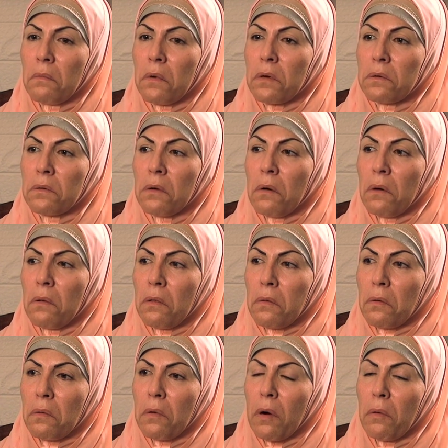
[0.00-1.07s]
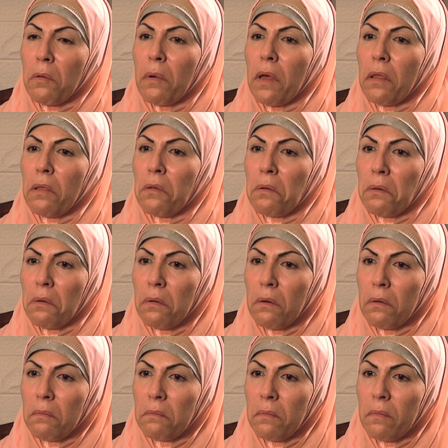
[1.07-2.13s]
would go through what we went through.
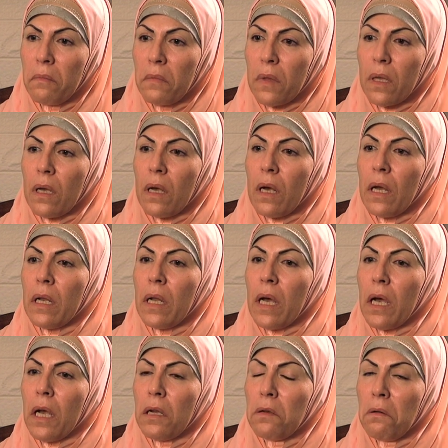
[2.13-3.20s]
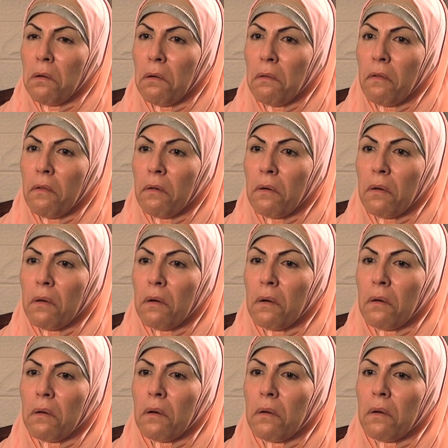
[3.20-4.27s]
And I know
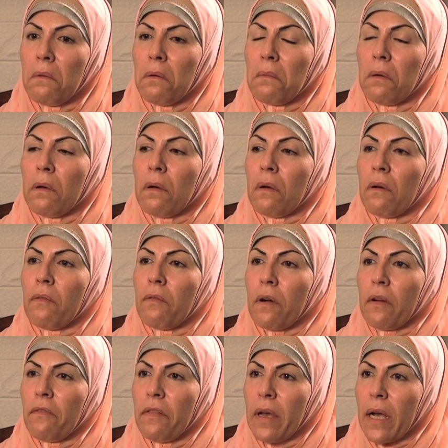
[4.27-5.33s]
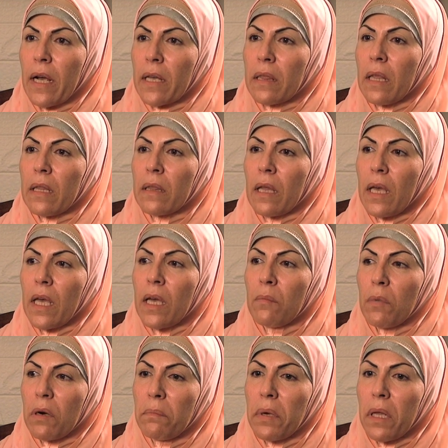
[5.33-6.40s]
for a fact that the
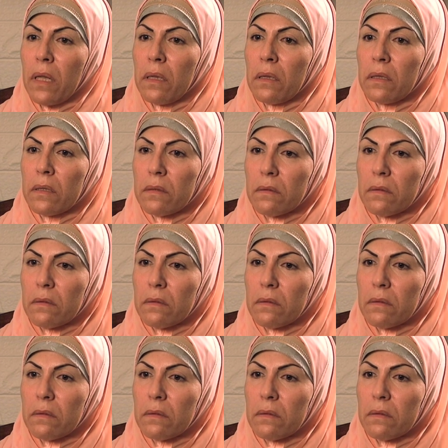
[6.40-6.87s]
Amer bill